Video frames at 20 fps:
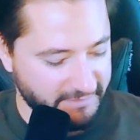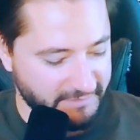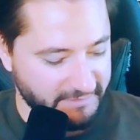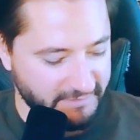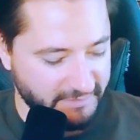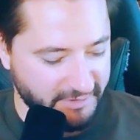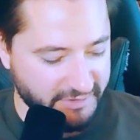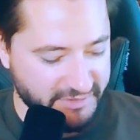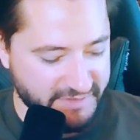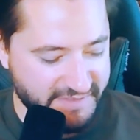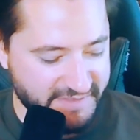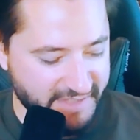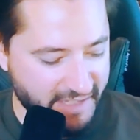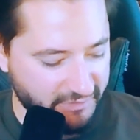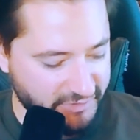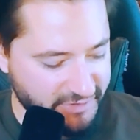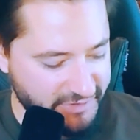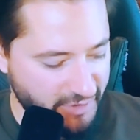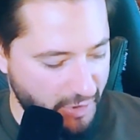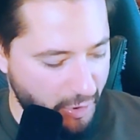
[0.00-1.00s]
Good
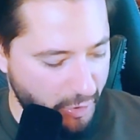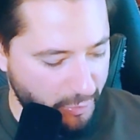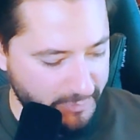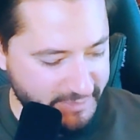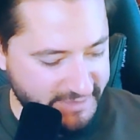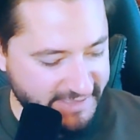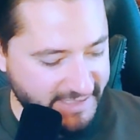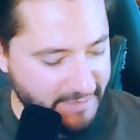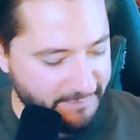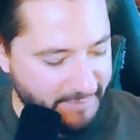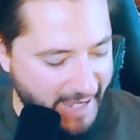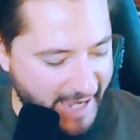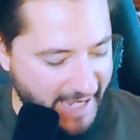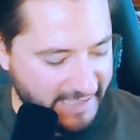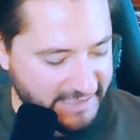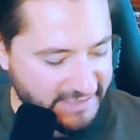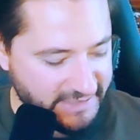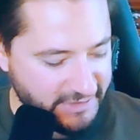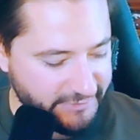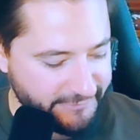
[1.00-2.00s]
sellers always get
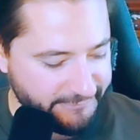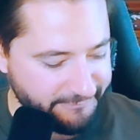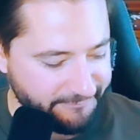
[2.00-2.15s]
back to you.